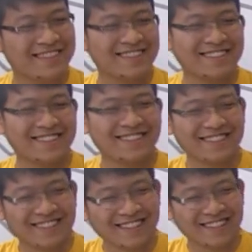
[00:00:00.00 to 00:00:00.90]

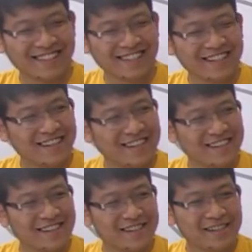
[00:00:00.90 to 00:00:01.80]

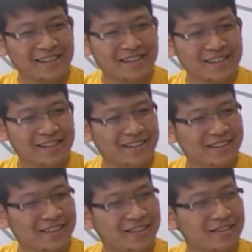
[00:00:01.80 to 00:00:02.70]

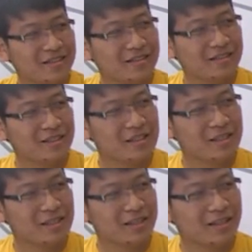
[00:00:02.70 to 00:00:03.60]

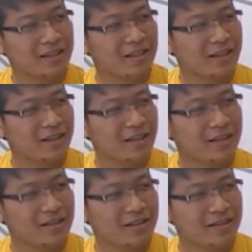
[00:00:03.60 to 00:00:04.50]

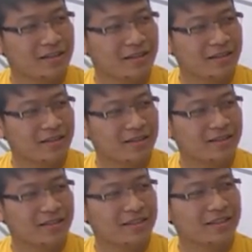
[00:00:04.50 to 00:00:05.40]

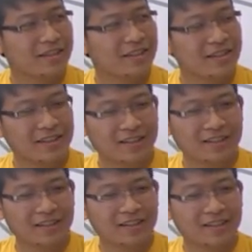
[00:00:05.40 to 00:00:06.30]

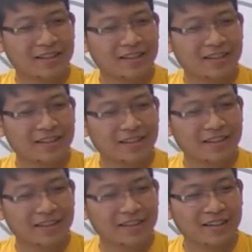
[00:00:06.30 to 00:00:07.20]

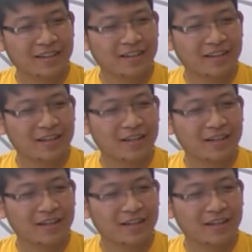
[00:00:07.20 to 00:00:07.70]
This person isn't speaking.